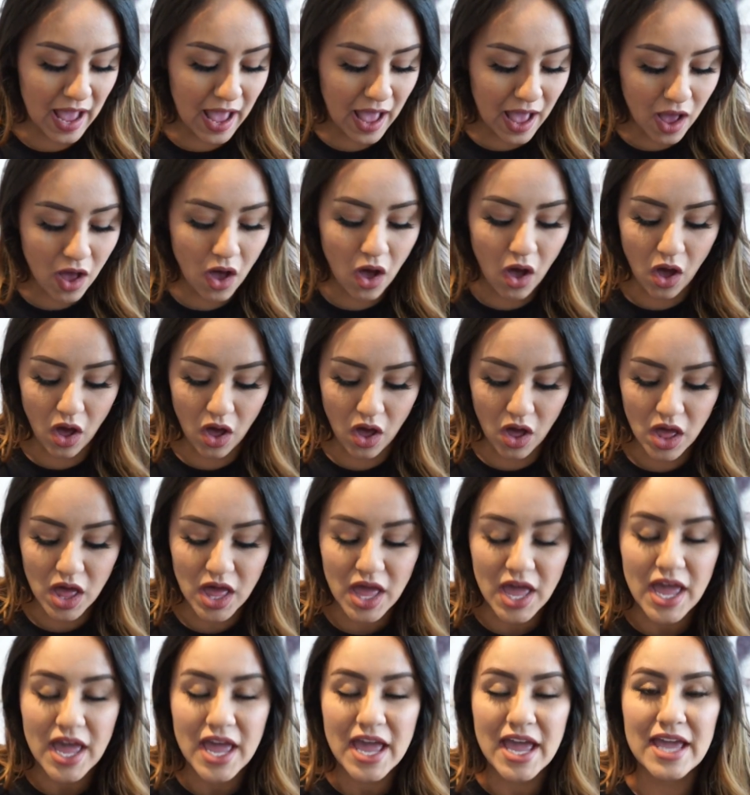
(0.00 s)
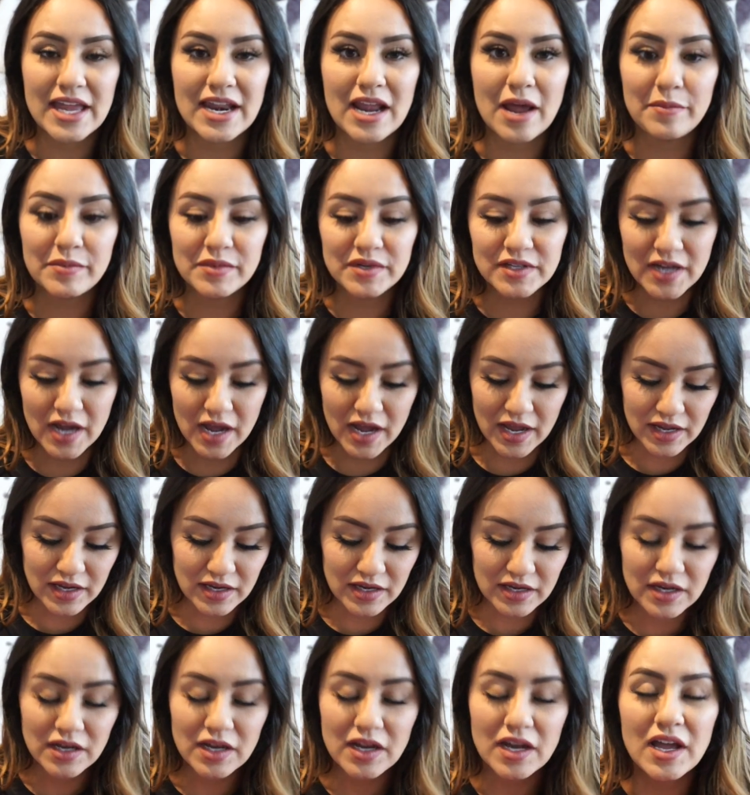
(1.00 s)
at all, and I'm
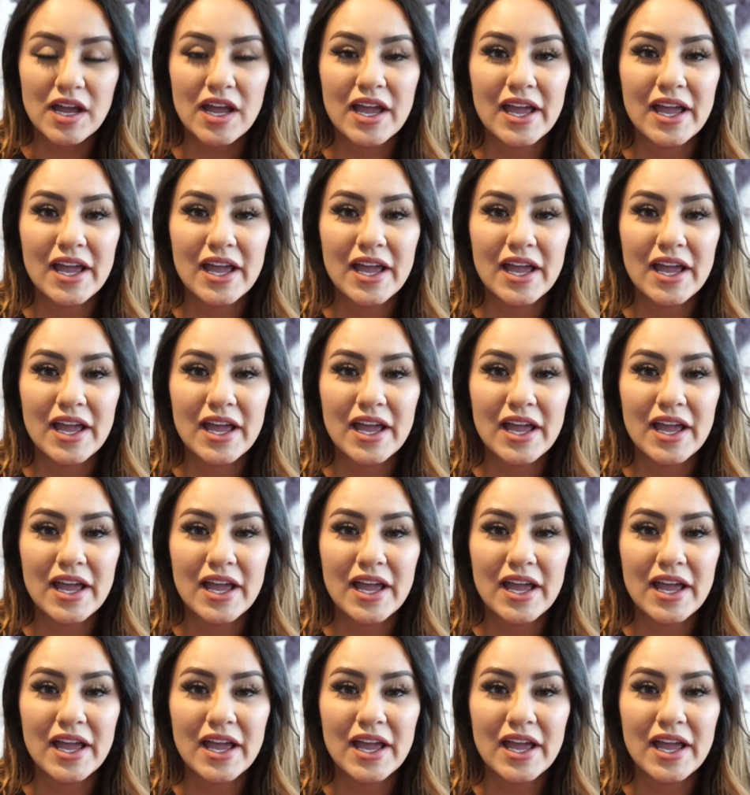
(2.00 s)
dying,